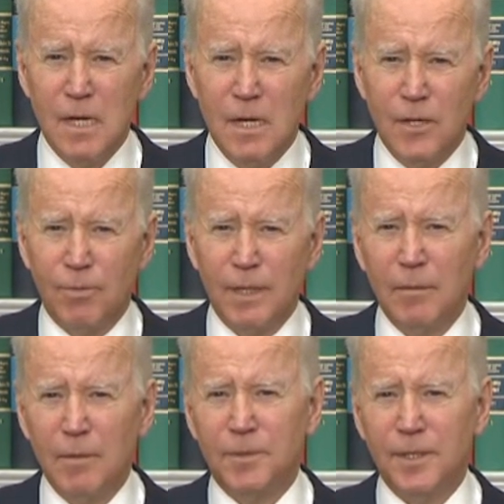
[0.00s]
to bring
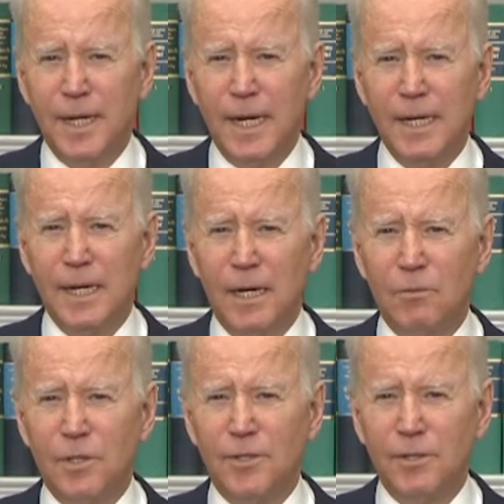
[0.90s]
them up to date on
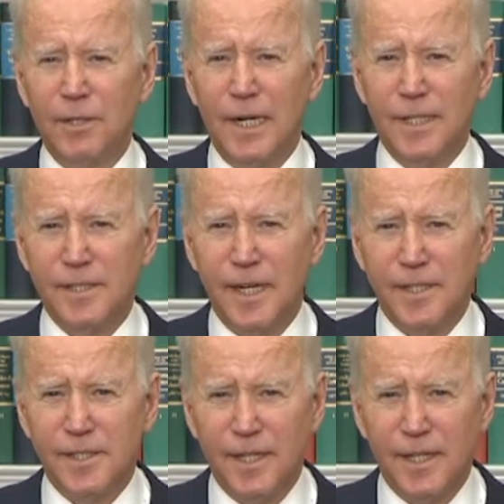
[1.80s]
what the United
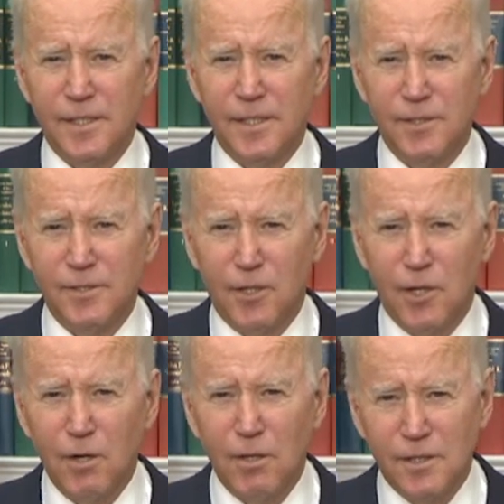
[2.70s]
States thinks is the
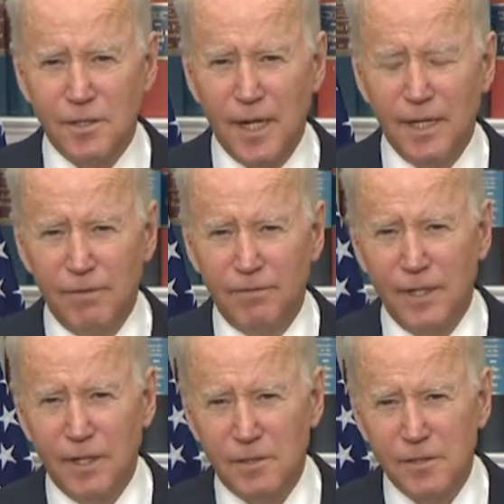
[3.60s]
current state of
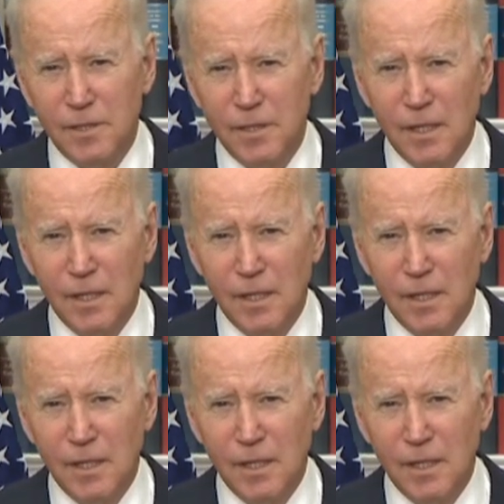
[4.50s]
affairs